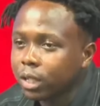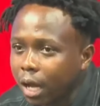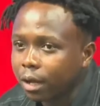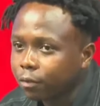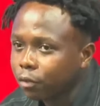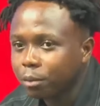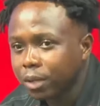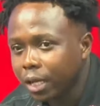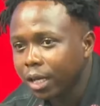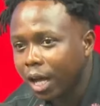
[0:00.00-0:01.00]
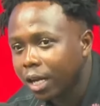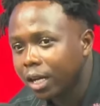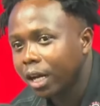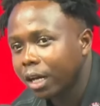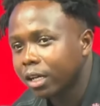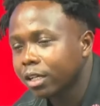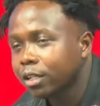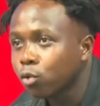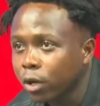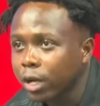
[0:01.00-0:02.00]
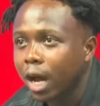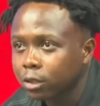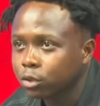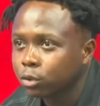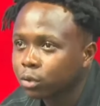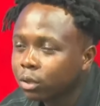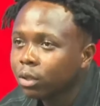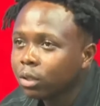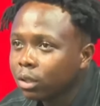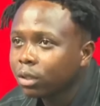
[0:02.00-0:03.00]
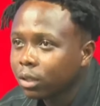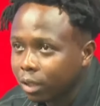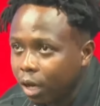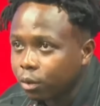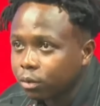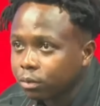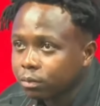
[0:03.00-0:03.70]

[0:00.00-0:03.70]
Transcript: Yeah, from there, na you grew ya to now.